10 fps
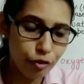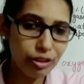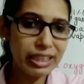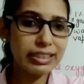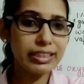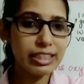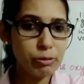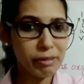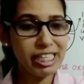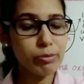fills the
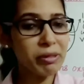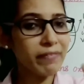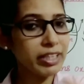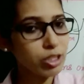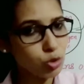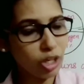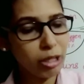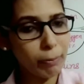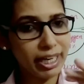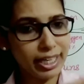space between the
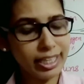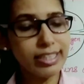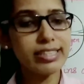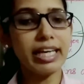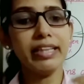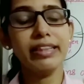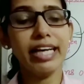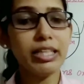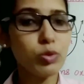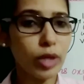soil particles,
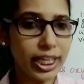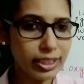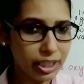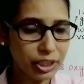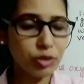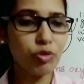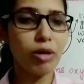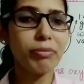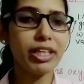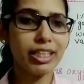and that's why the
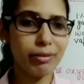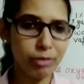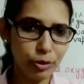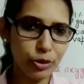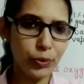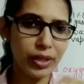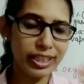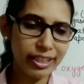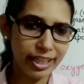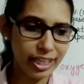earthworm, they come out
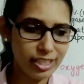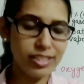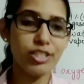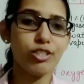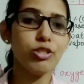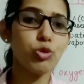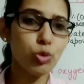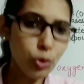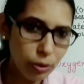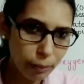during the rainy season
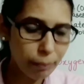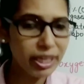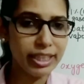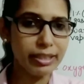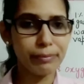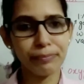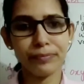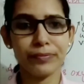to breathe.